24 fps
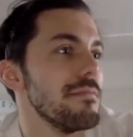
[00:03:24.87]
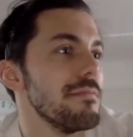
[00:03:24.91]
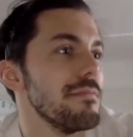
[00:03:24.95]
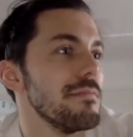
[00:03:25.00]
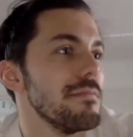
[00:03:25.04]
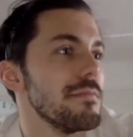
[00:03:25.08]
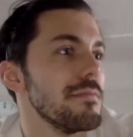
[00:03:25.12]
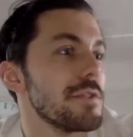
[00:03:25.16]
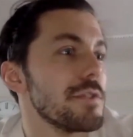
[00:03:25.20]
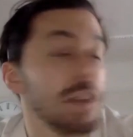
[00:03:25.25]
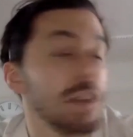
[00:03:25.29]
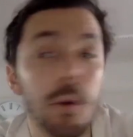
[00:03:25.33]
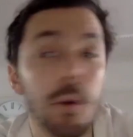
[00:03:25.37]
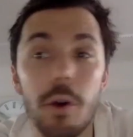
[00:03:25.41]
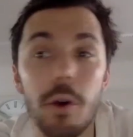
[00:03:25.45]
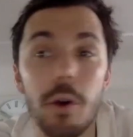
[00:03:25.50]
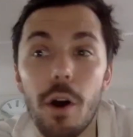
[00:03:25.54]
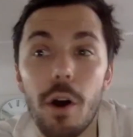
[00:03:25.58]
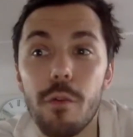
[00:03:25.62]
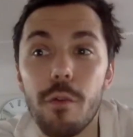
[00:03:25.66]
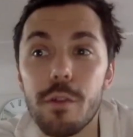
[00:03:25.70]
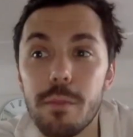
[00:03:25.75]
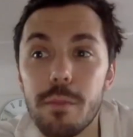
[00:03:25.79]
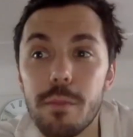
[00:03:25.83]
Stoke
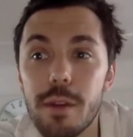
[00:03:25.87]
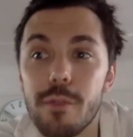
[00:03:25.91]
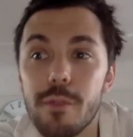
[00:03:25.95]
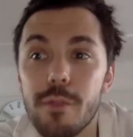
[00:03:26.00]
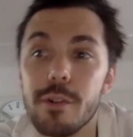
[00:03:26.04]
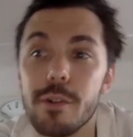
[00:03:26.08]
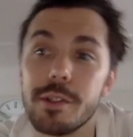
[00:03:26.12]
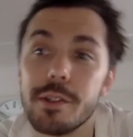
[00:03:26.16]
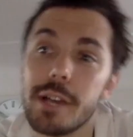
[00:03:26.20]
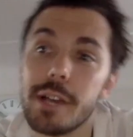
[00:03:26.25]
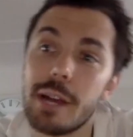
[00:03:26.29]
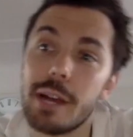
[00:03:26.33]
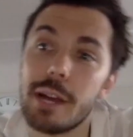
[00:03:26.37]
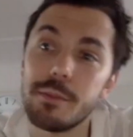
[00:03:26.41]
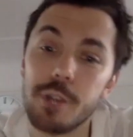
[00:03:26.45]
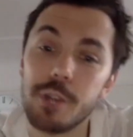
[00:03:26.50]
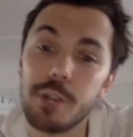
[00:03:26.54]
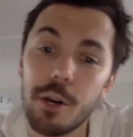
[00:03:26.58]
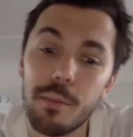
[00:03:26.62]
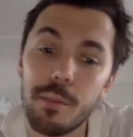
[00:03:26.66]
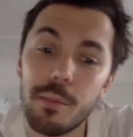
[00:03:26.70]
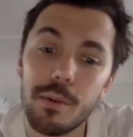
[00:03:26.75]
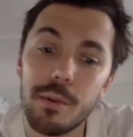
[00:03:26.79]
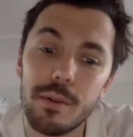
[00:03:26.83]
offered me a full-time
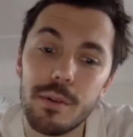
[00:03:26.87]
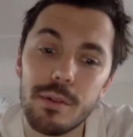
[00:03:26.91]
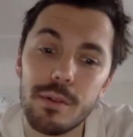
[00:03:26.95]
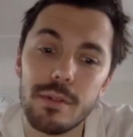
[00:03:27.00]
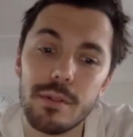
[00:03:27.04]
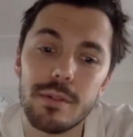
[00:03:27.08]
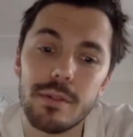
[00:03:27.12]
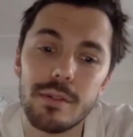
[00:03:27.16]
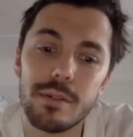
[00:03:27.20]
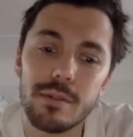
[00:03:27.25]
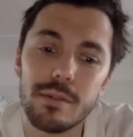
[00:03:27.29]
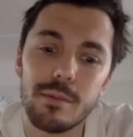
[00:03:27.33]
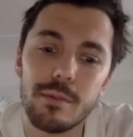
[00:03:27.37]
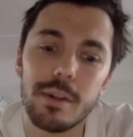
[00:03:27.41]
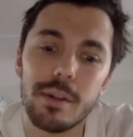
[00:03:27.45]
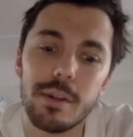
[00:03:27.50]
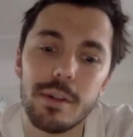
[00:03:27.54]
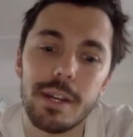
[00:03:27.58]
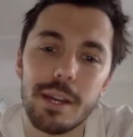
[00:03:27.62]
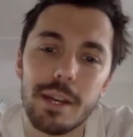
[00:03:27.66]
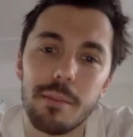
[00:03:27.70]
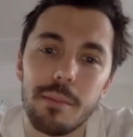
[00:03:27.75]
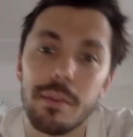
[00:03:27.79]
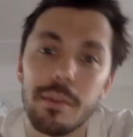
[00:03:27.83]
job
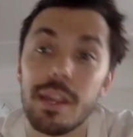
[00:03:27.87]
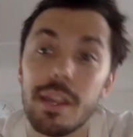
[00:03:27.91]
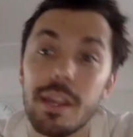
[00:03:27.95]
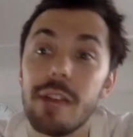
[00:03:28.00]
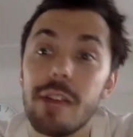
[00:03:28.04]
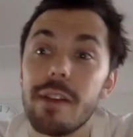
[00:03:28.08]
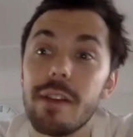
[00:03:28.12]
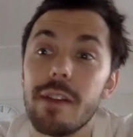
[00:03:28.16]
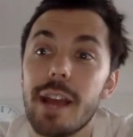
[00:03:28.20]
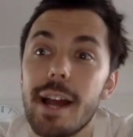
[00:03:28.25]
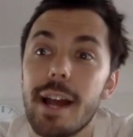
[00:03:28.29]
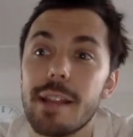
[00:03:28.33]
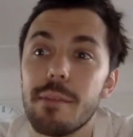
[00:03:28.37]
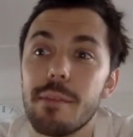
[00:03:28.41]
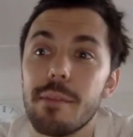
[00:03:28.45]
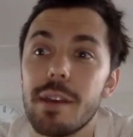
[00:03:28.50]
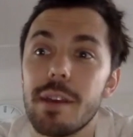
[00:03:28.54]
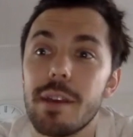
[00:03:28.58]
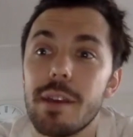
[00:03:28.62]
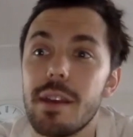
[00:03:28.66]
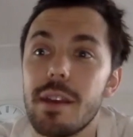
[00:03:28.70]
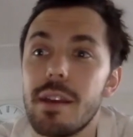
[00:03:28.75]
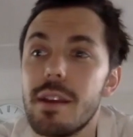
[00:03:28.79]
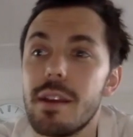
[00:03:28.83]
working with their
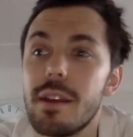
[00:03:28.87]
academy.